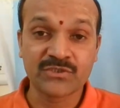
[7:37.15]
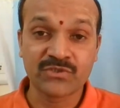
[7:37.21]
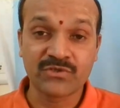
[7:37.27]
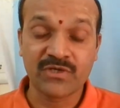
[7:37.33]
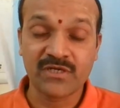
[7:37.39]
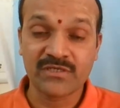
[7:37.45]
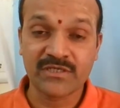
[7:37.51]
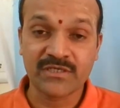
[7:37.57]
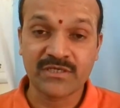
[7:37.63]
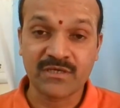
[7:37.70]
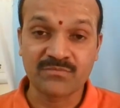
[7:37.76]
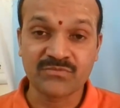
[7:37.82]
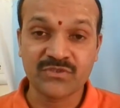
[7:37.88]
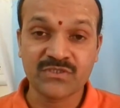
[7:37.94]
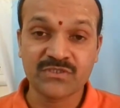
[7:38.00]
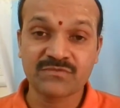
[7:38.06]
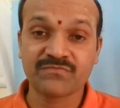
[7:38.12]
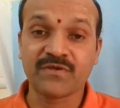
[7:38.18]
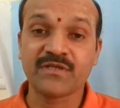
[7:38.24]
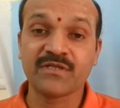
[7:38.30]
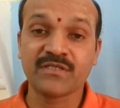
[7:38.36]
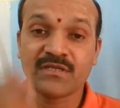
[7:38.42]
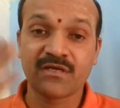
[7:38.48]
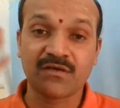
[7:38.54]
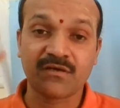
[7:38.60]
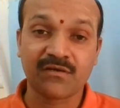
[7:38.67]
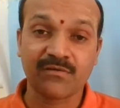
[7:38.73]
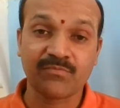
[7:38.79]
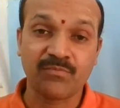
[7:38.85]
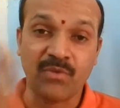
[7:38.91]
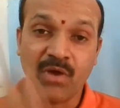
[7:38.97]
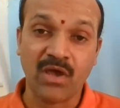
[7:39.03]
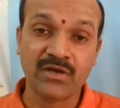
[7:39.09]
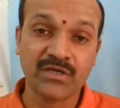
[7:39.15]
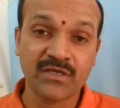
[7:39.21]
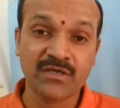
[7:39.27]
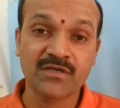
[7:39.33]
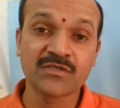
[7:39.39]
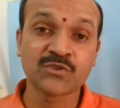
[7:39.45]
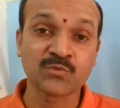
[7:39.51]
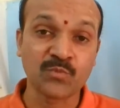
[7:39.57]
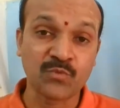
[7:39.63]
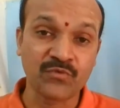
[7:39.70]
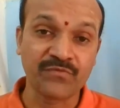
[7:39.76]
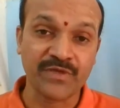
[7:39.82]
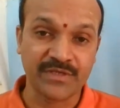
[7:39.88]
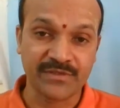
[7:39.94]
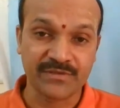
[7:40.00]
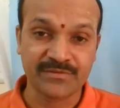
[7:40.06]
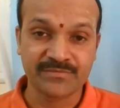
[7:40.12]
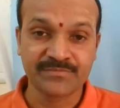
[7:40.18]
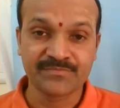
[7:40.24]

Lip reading: duality comes is when the particle is moving.